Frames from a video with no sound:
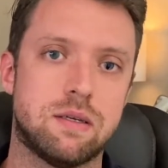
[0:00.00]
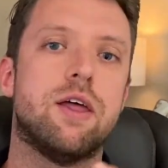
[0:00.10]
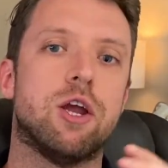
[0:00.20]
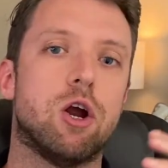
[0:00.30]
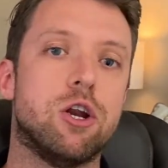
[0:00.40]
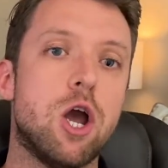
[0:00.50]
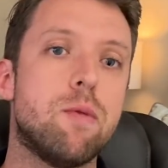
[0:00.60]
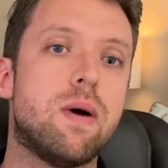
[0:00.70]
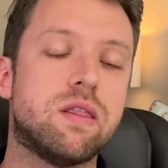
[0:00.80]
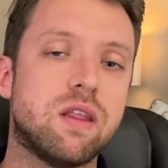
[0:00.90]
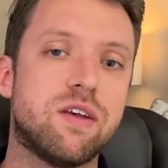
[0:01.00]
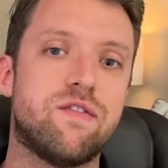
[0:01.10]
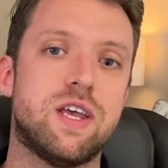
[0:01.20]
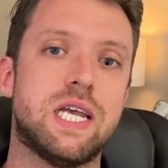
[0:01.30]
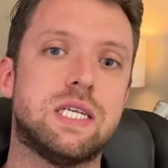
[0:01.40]
There are no monthly
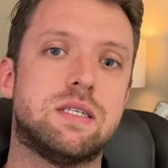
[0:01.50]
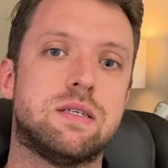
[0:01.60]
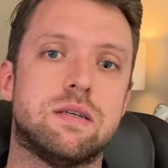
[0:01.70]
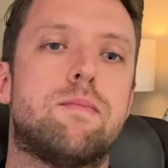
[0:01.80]
fees.